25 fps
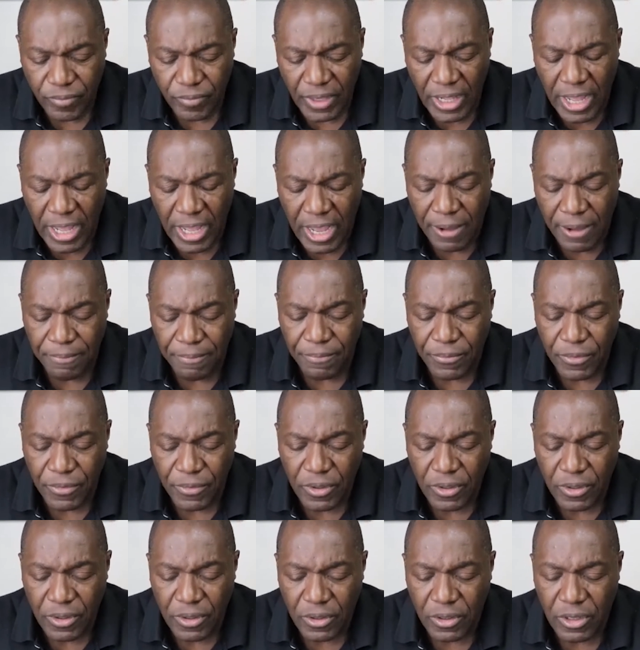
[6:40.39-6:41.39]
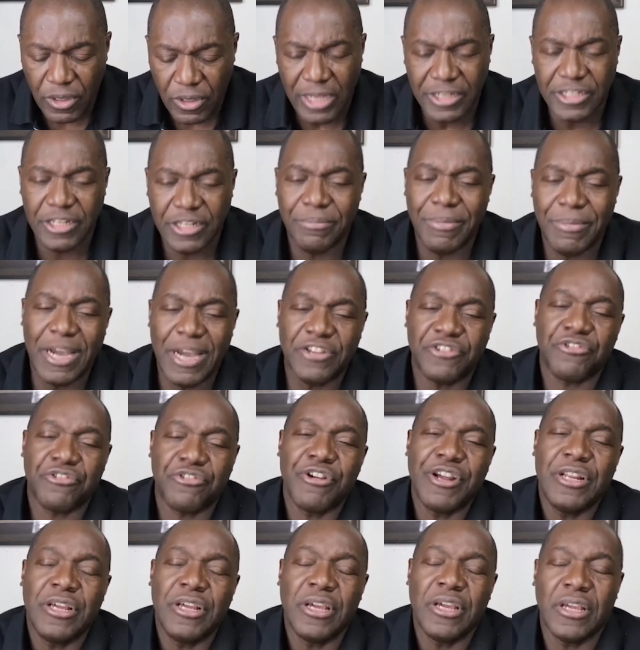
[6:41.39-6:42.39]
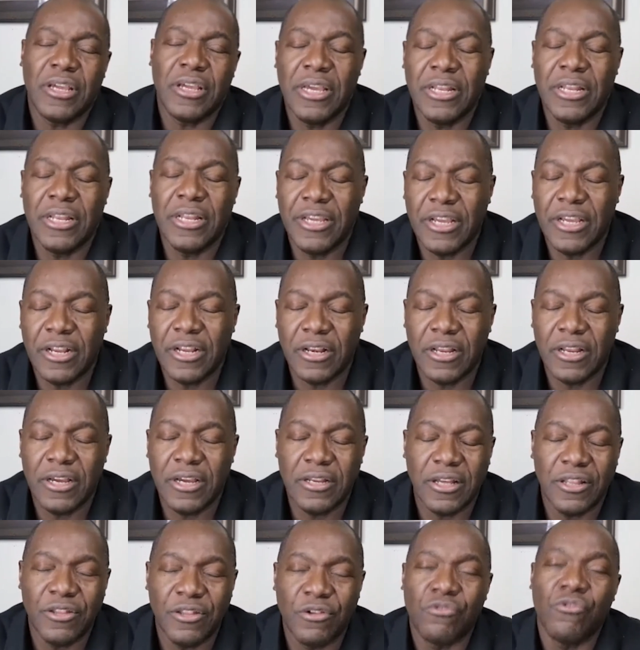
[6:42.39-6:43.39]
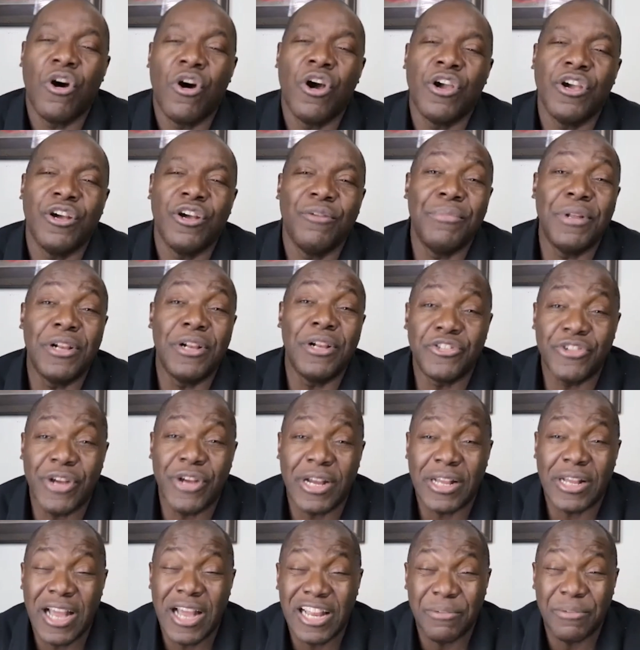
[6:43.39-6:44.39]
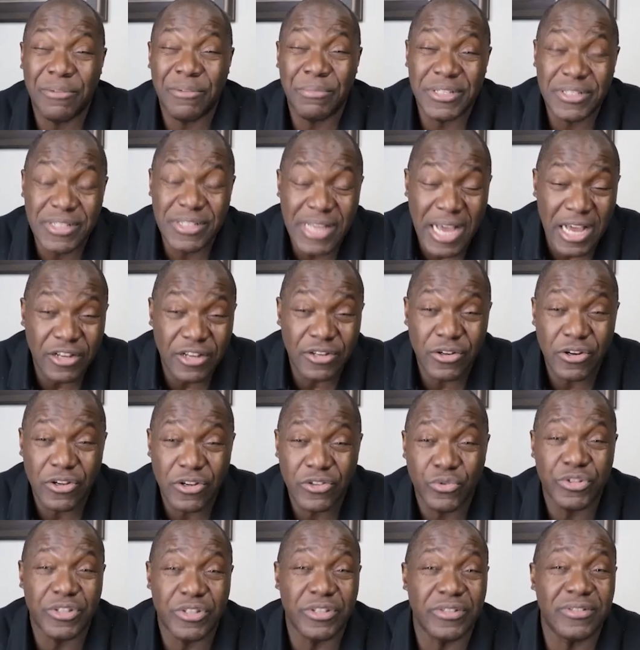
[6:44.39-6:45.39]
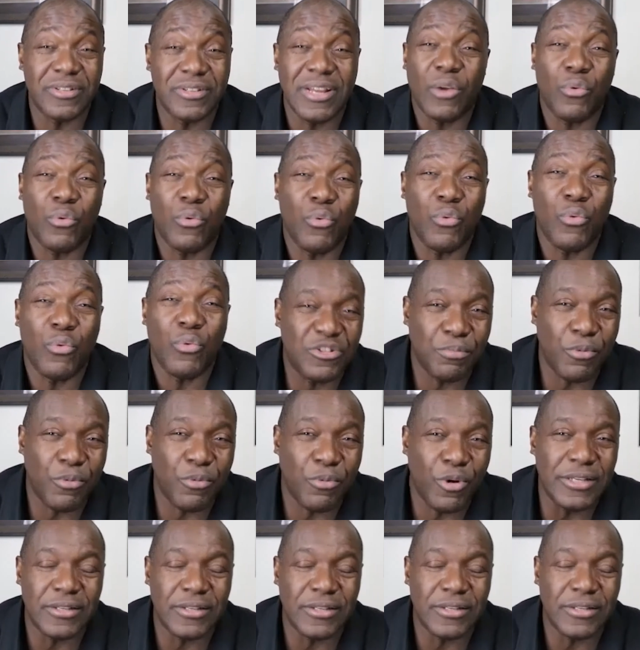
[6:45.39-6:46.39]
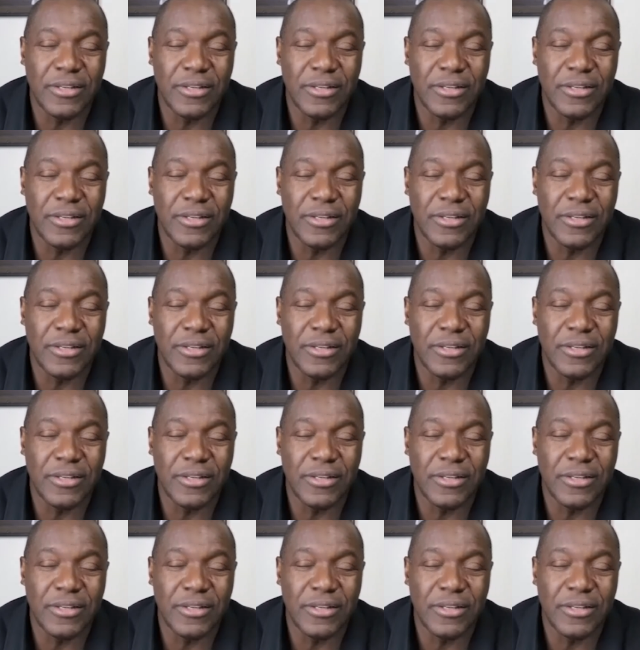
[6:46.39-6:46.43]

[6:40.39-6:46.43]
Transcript: Um, I did my training in England at the Royal Military Academy Sandhurst, which is like West Point,